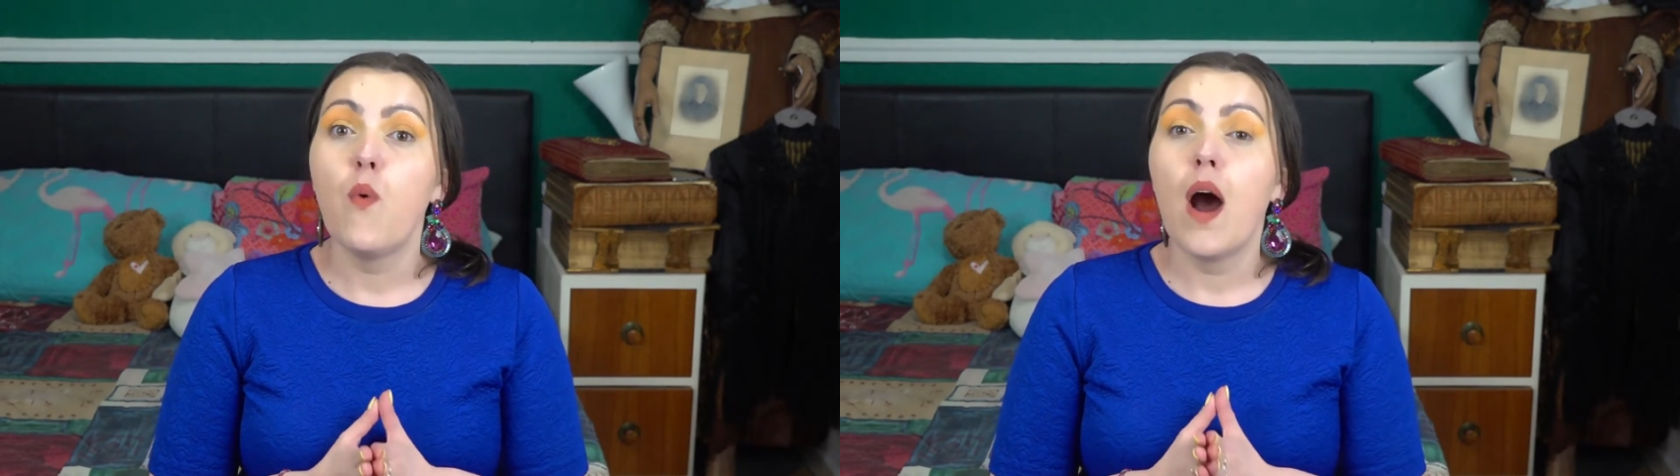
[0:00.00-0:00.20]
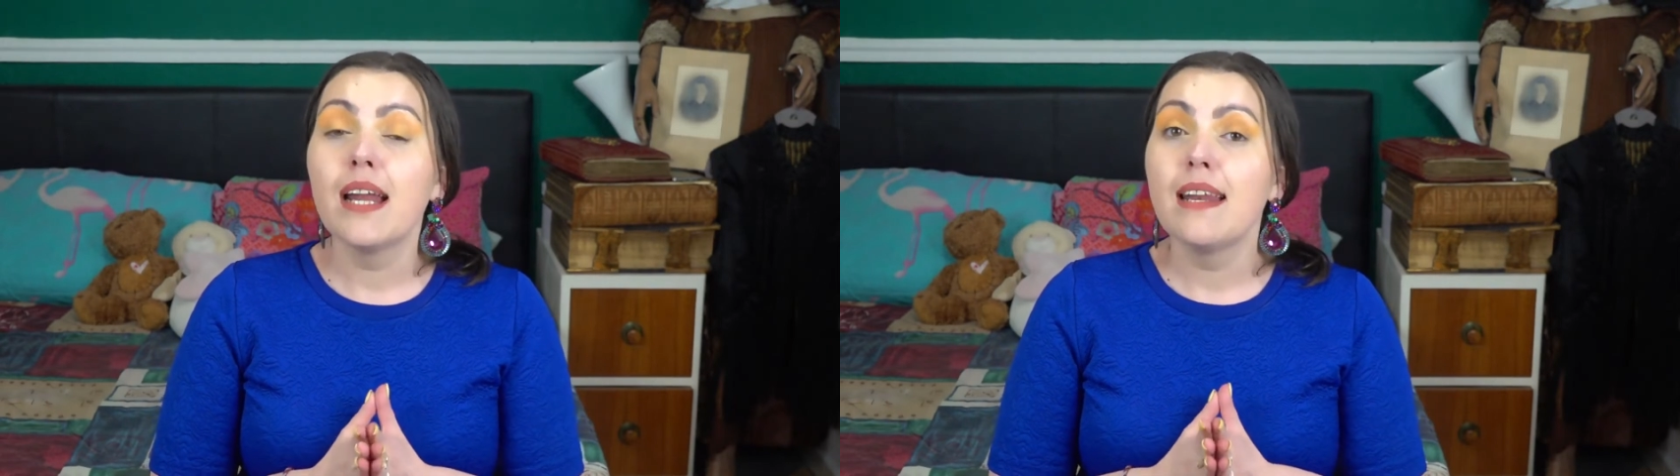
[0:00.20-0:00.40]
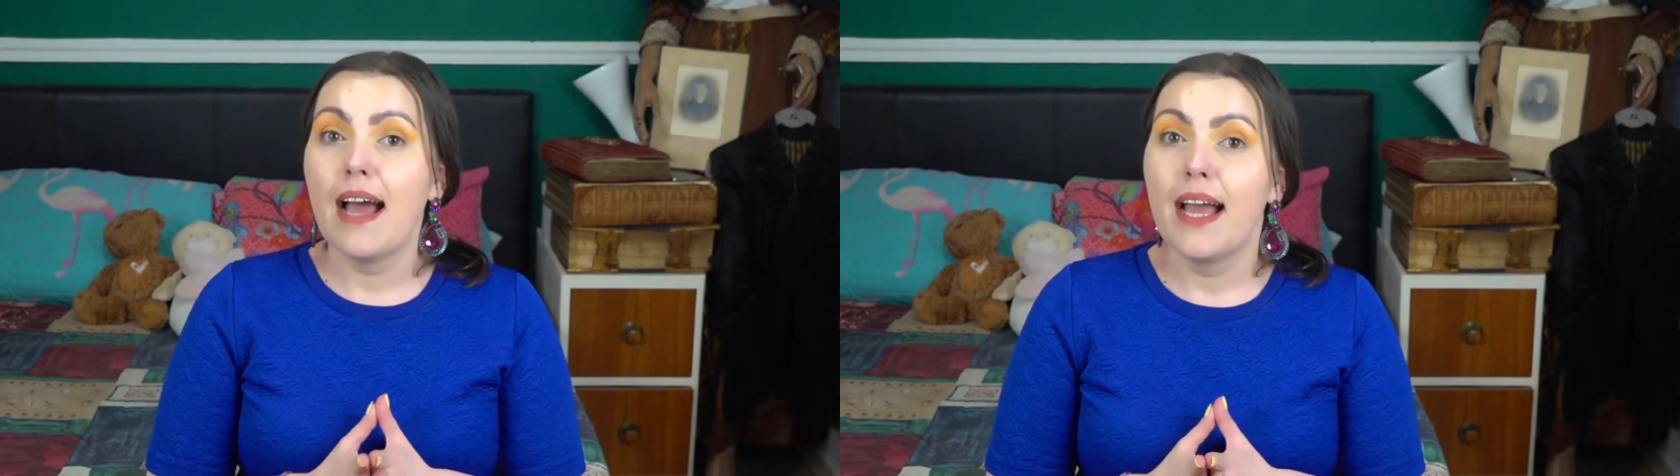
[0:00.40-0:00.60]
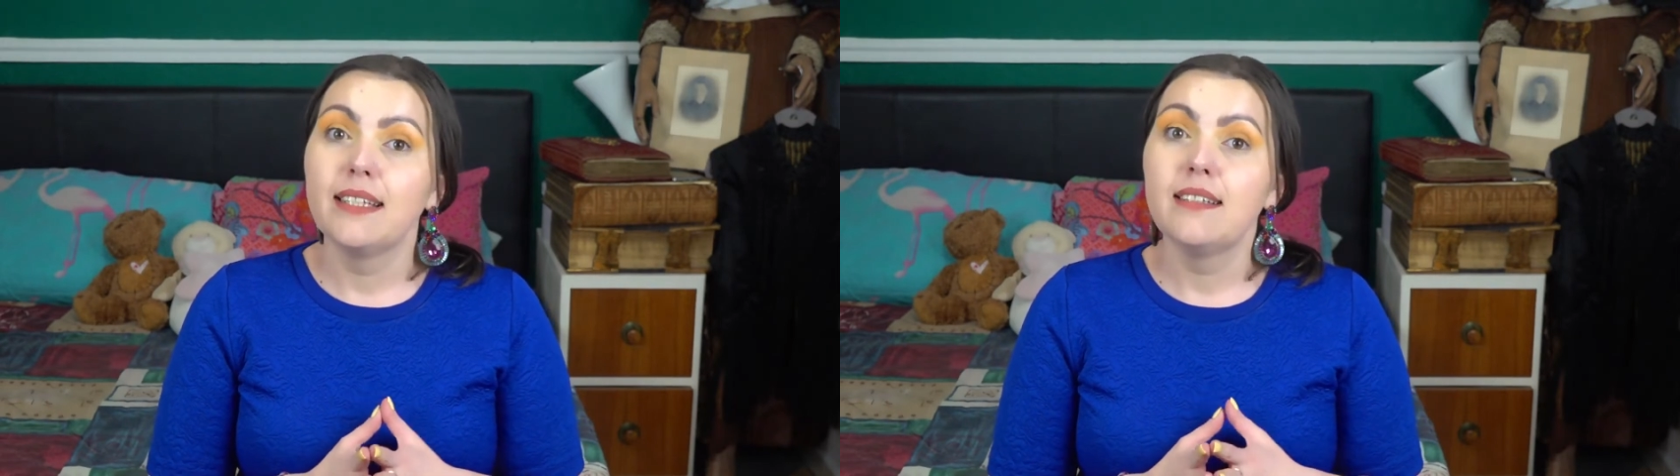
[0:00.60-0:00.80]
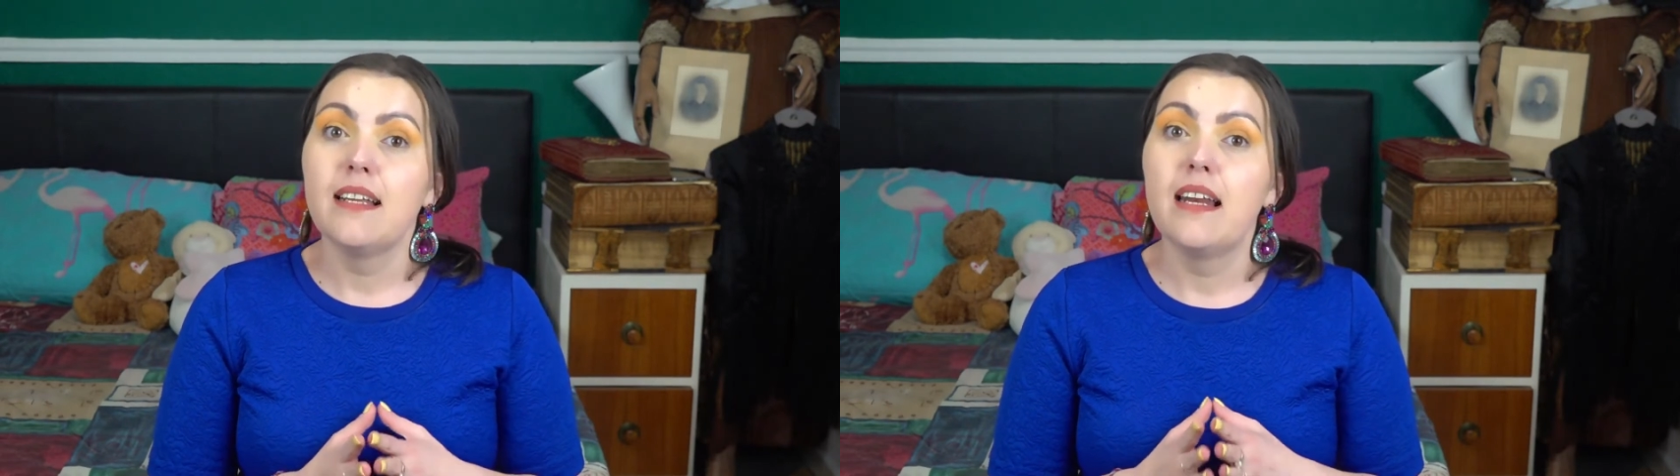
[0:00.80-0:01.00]
one
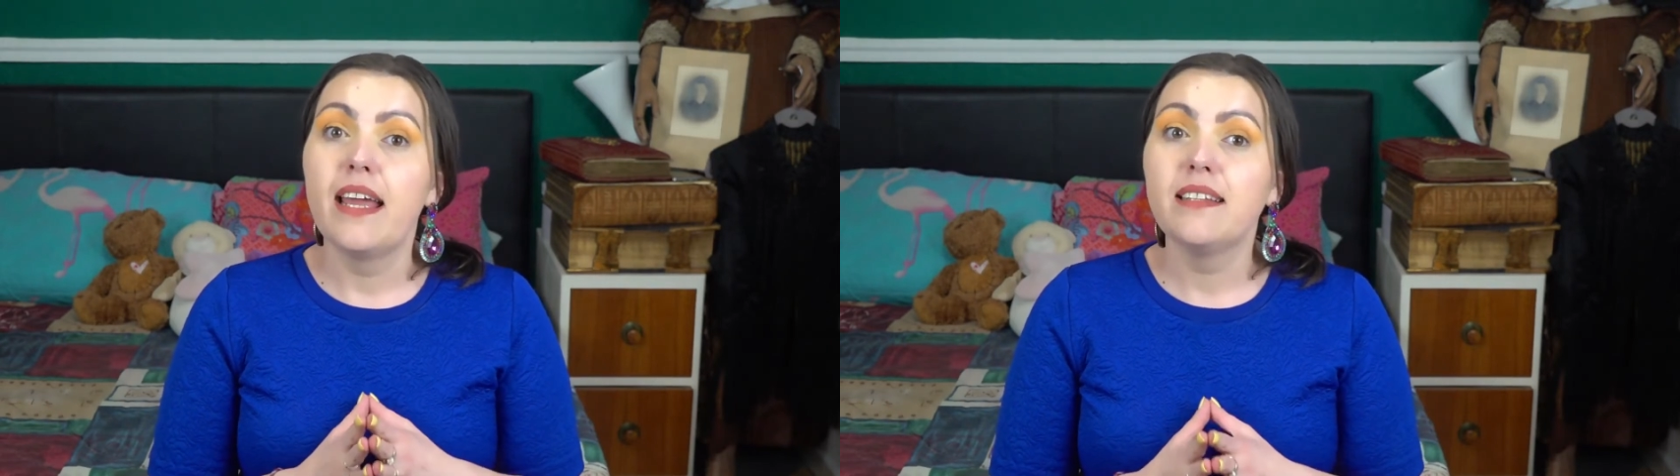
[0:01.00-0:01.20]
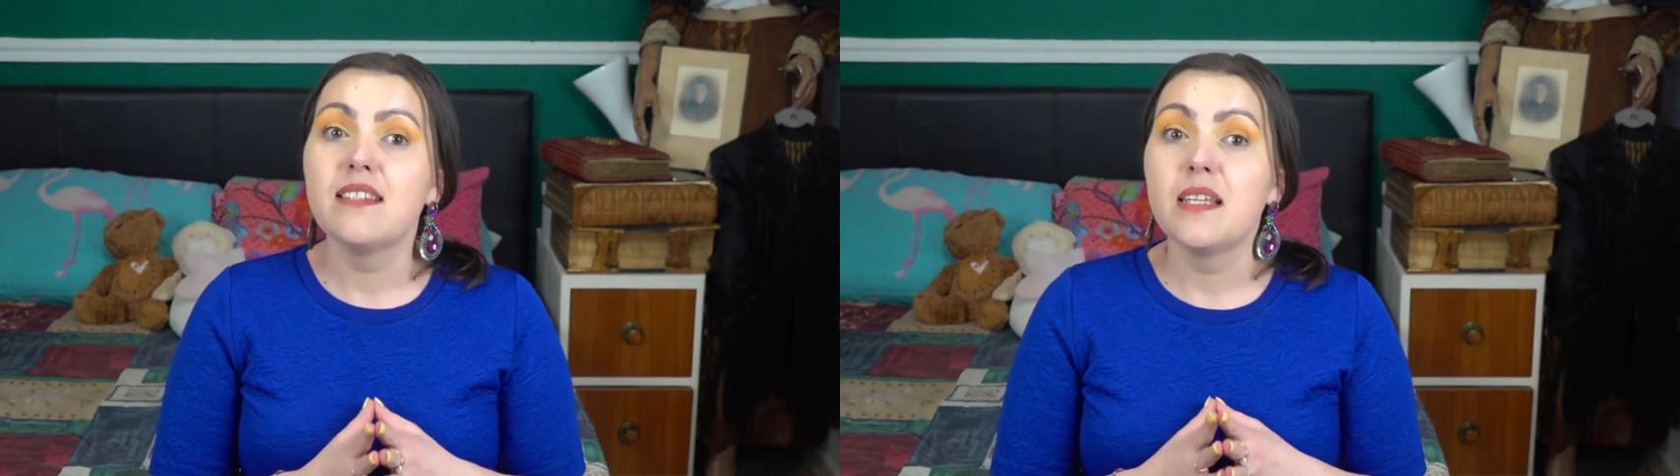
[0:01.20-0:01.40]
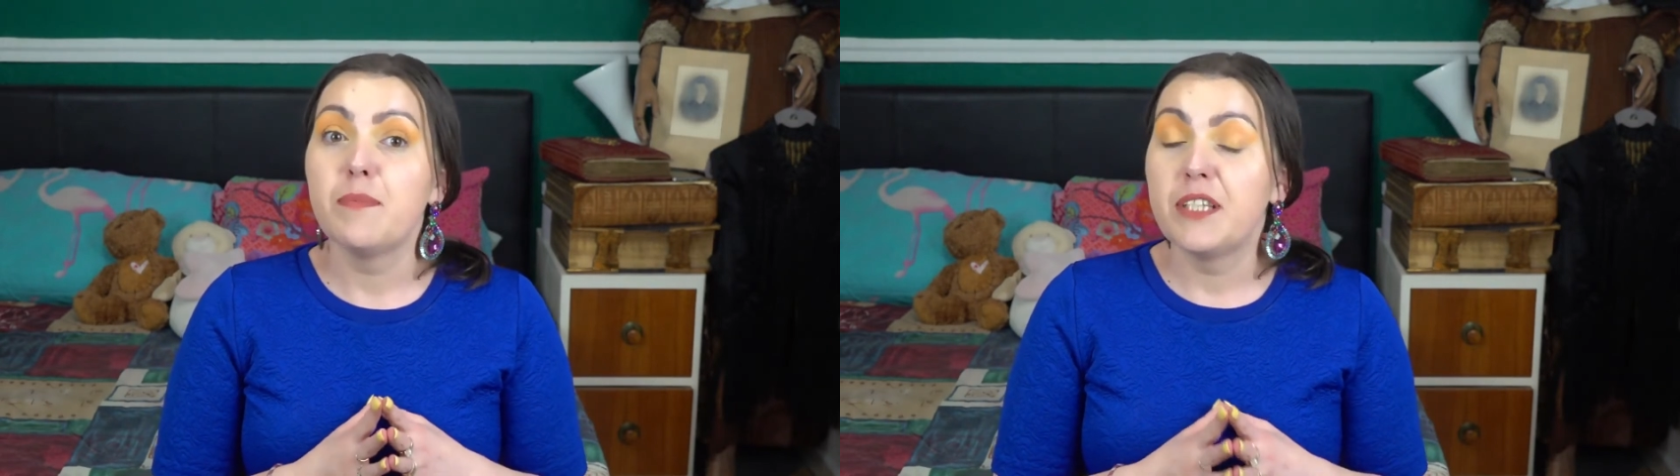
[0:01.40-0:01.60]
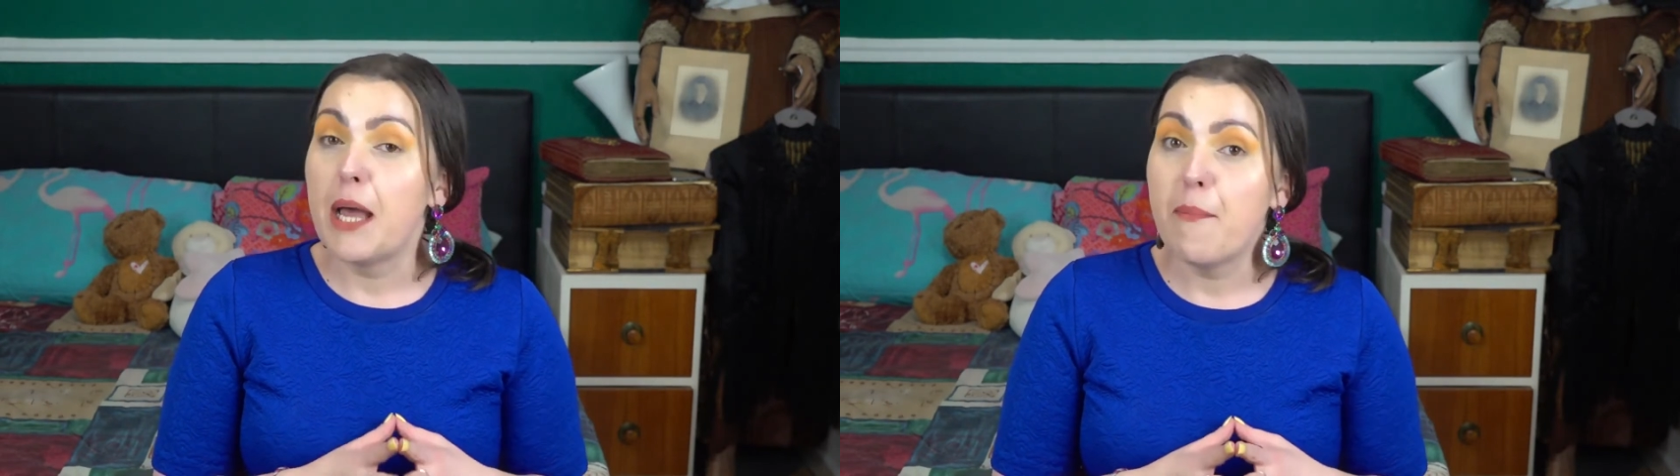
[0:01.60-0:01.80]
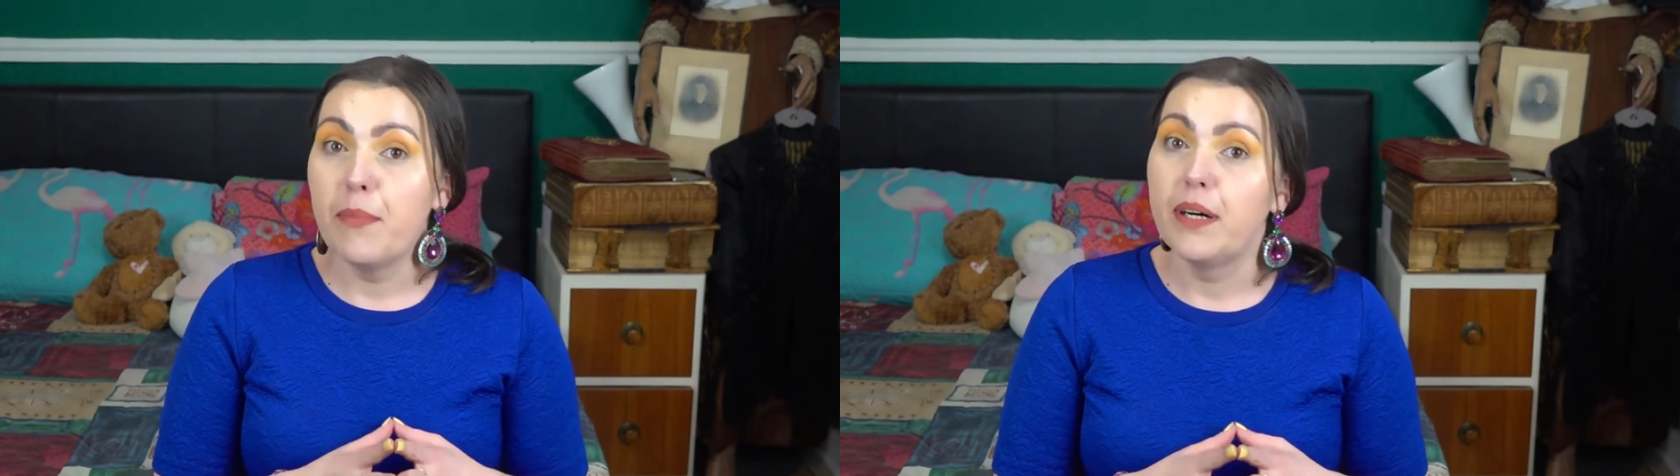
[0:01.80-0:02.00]
night in late
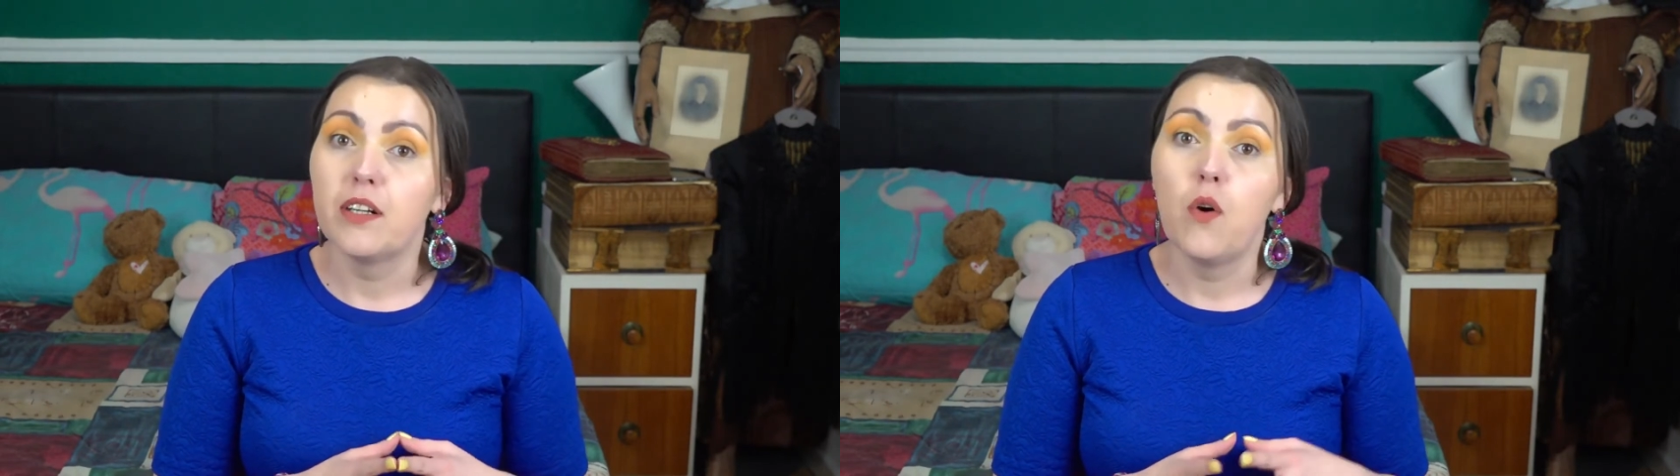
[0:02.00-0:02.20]
September